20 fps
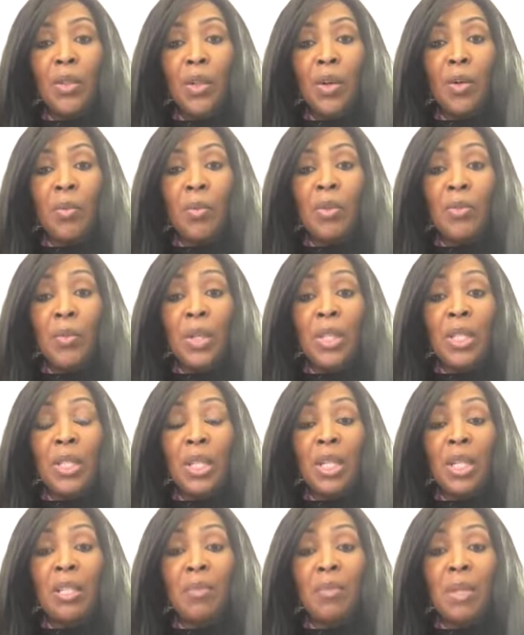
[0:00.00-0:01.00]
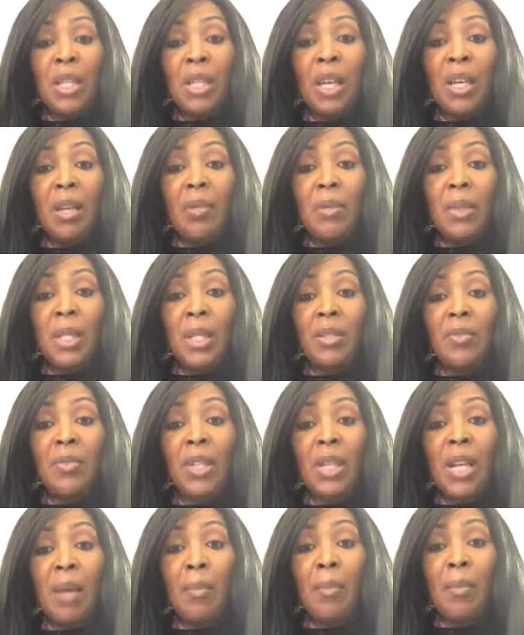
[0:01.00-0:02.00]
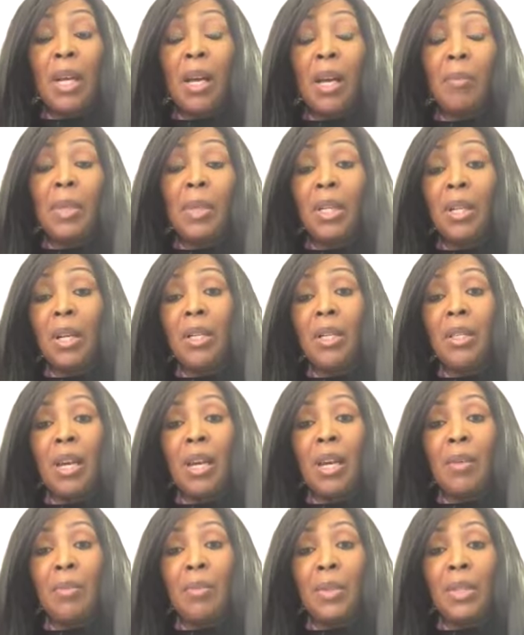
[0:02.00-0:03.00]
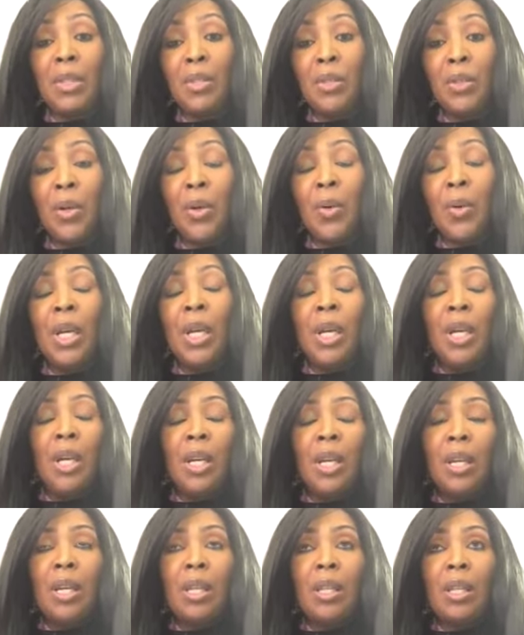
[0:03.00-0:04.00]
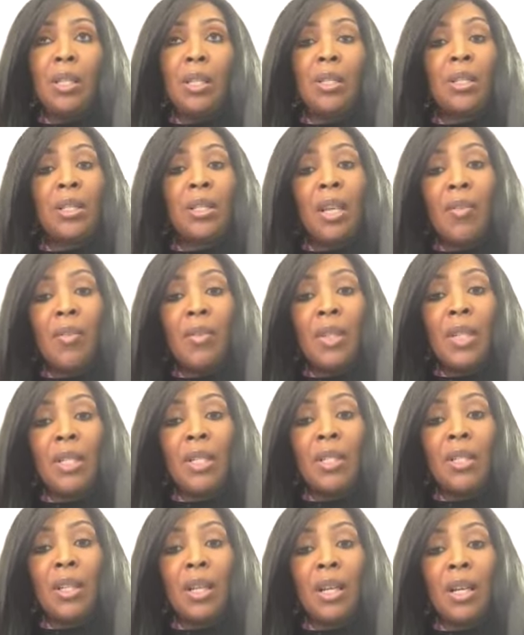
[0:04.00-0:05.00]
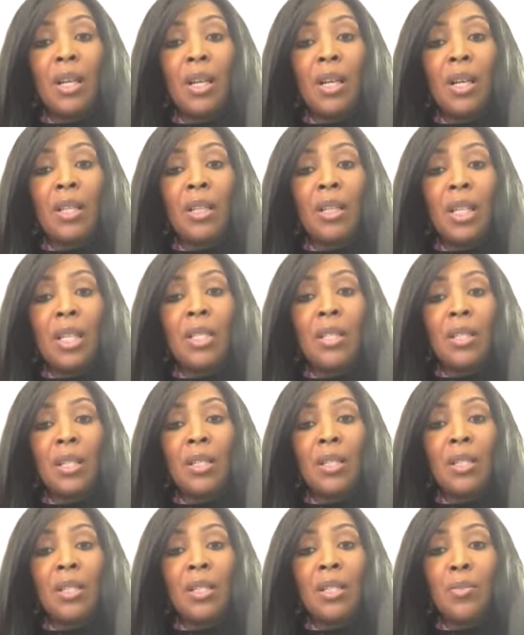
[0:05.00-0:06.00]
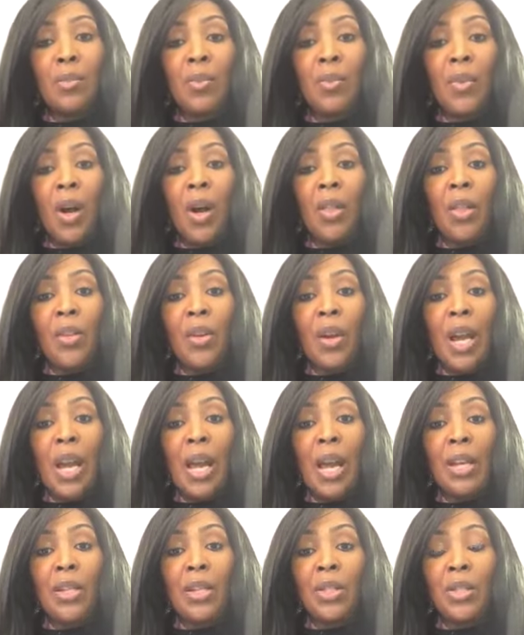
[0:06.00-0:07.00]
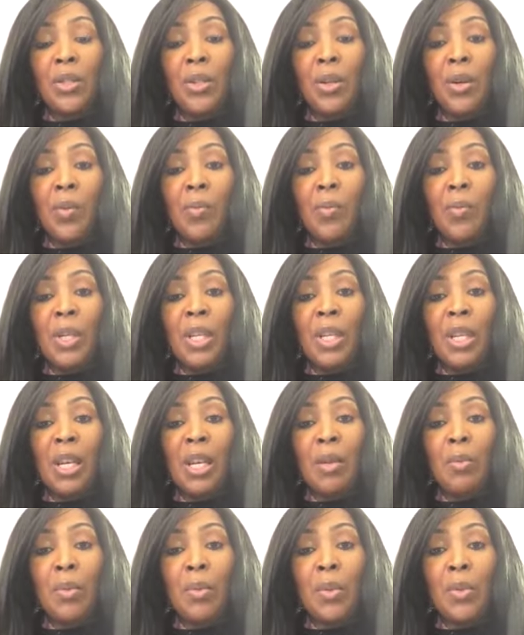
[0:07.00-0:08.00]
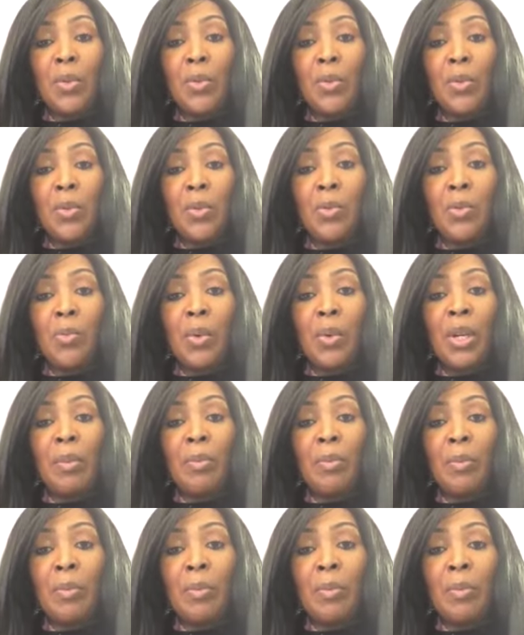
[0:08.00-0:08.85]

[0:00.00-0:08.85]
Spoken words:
Before tennis became such a phenomenon. And that was, in the 70s, late 60s with Arthur Ashe, being able to break